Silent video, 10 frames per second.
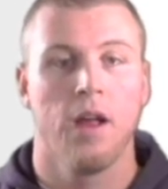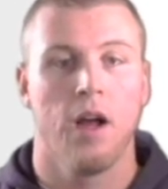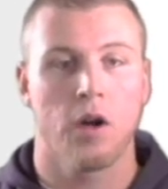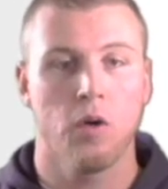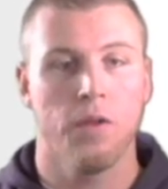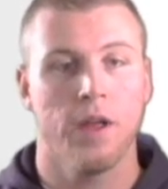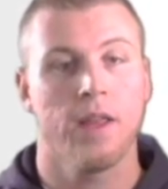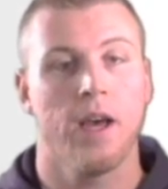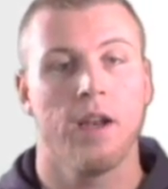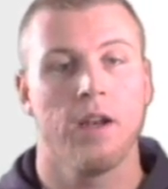A cool thing
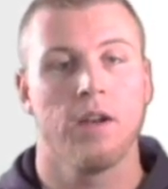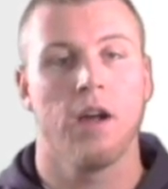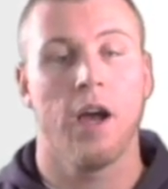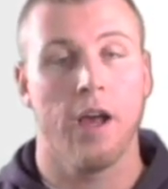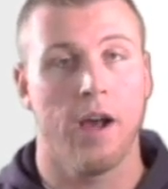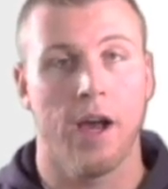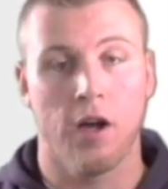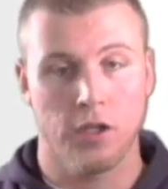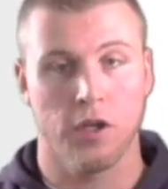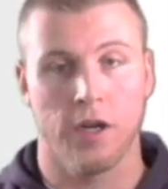that I
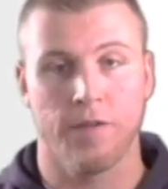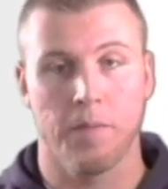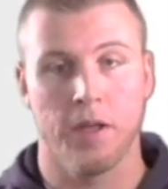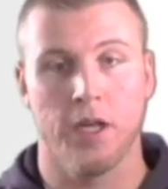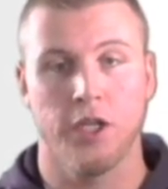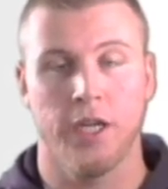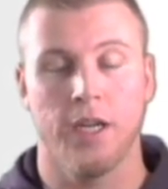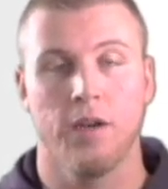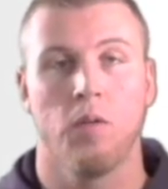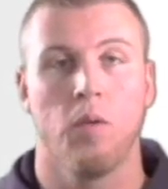also learned from Billy
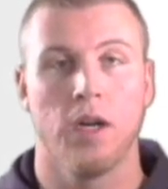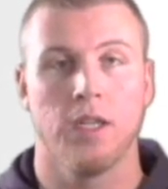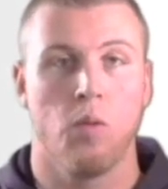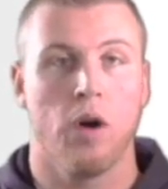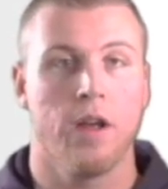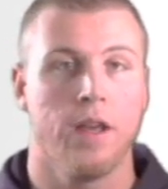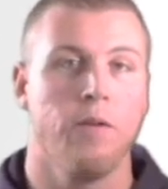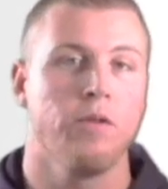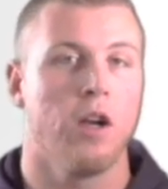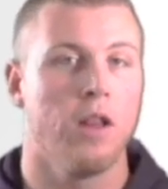Jean was he was on a